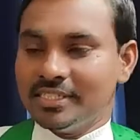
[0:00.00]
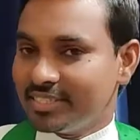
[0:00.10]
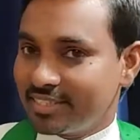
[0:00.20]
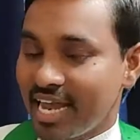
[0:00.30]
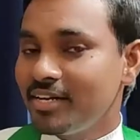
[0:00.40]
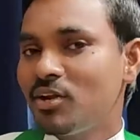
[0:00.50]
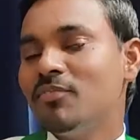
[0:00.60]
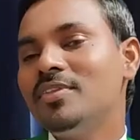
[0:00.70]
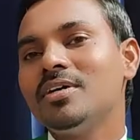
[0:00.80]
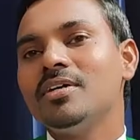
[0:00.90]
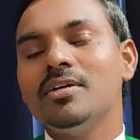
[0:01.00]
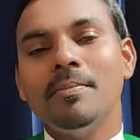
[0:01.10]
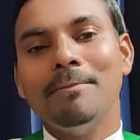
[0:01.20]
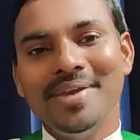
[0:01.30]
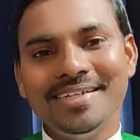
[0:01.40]
The tent of the
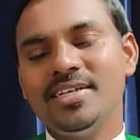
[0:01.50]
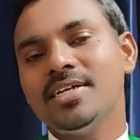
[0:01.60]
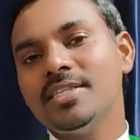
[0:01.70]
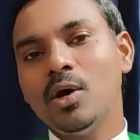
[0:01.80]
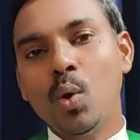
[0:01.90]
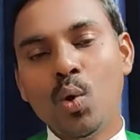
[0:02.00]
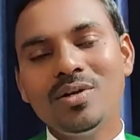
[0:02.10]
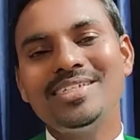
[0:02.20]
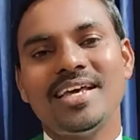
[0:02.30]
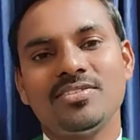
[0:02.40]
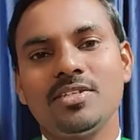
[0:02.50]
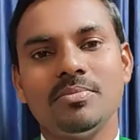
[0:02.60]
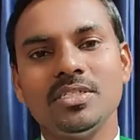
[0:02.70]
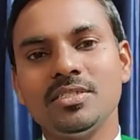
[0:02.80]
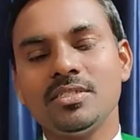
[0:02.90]
meeting in the Old
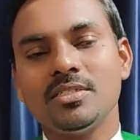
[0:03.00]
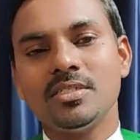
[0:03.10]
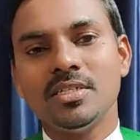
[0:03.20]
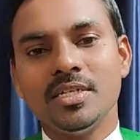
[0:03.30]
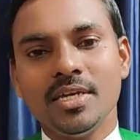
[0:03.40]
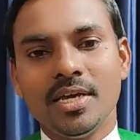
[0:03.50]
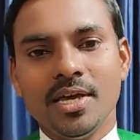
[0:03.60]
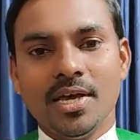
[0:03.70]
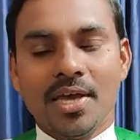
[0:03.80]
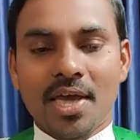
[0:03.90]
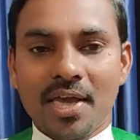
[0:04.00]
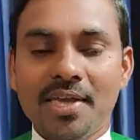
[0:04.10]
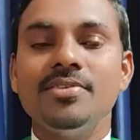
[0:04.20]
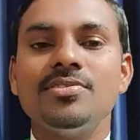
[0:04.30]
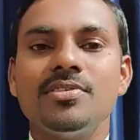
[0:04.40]
Testament
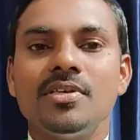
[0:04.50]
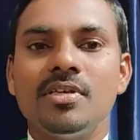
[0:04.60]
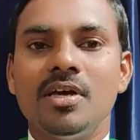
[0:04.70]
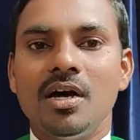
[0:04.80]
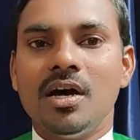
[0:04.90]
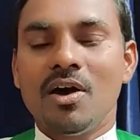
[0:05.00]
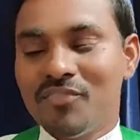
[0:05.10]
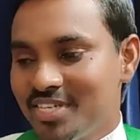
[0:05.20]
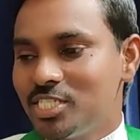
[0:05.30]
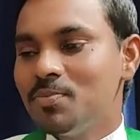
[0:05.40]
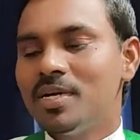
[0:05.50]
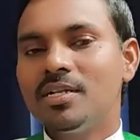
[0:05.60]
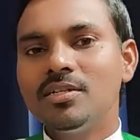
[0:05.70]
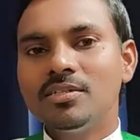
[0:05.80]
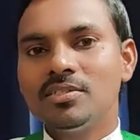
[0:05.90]
is a
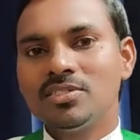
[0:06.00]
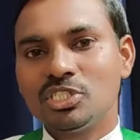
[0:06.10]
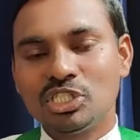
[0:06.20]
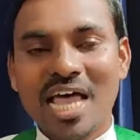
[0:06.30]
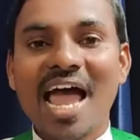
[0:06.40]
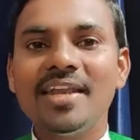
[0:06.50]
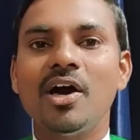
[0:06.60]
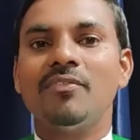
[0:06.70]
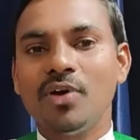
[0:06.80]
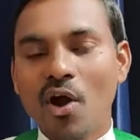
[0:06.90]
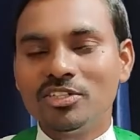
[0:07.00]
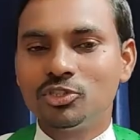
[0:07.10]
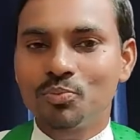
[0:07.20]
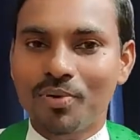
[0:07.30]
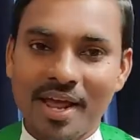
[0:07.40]
visible sign of
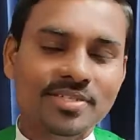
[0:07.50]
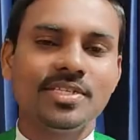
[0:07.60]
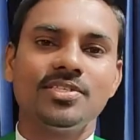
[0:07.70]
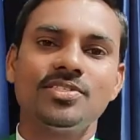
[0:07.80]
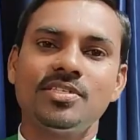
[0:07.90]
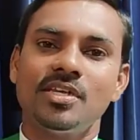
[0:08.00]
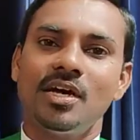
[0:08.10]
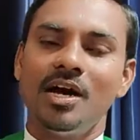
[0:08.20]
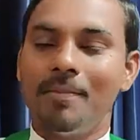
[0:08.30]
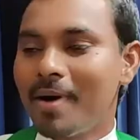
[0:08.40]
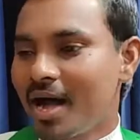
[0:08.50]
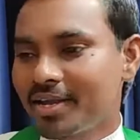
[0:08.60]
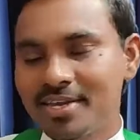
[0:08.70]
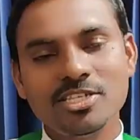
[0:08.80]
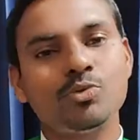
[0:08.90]
God's presence
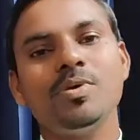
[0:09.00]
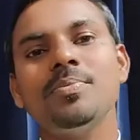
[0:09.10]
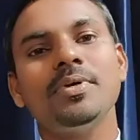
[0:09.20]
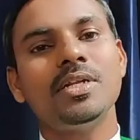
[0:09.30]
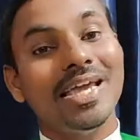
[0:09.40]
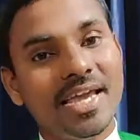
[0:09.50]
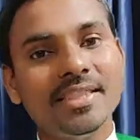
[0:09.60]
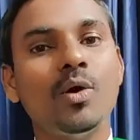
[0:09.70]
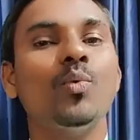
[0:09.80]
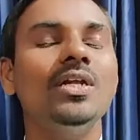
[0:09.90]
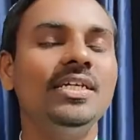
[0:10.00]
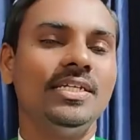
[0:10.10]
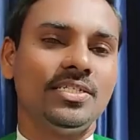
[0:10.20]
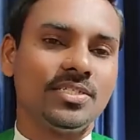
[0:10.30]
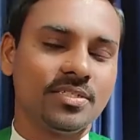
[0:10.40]
among his people in the
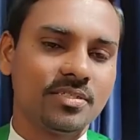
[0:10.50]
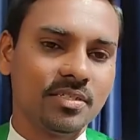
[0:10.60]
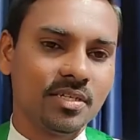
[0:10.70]
wilderness.